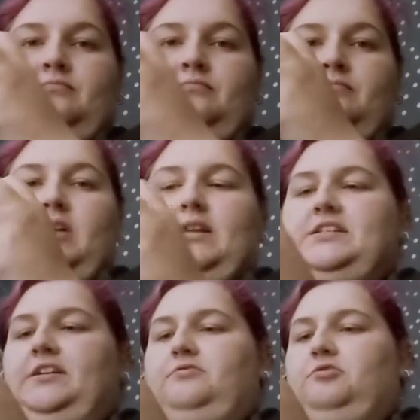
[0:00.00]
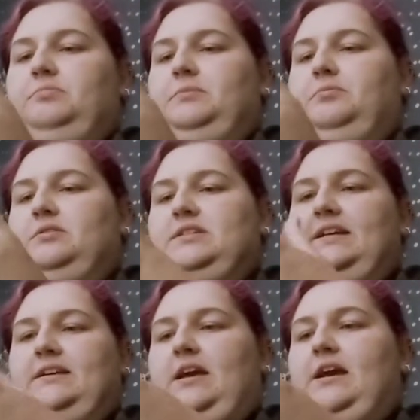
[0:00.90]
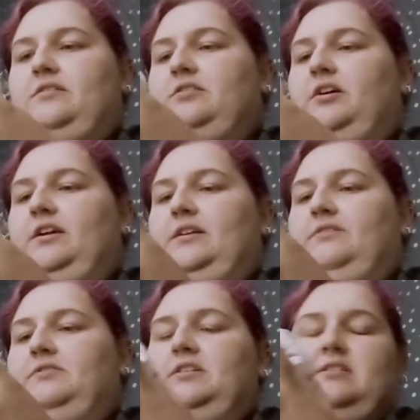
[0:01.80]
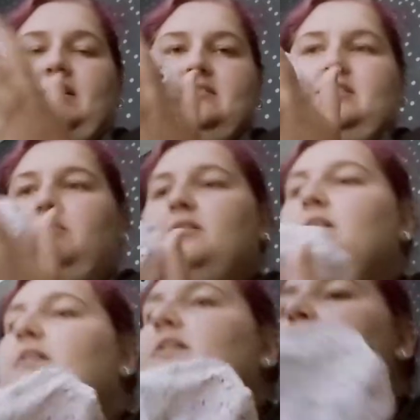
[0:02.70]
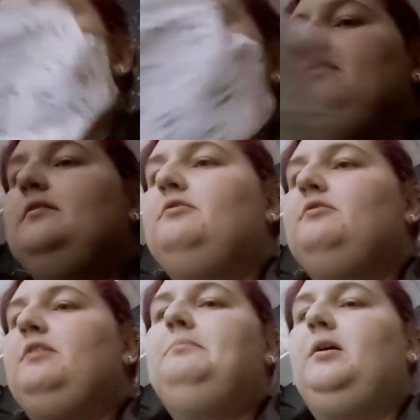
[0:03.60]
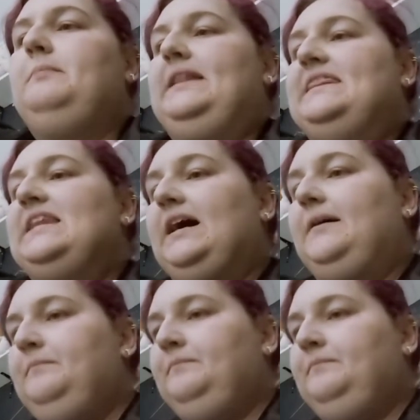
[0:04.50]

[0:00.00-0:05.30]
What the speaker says: Unless you interrupt it, but it's like airtight and everything, like, so. Graeme brought me that.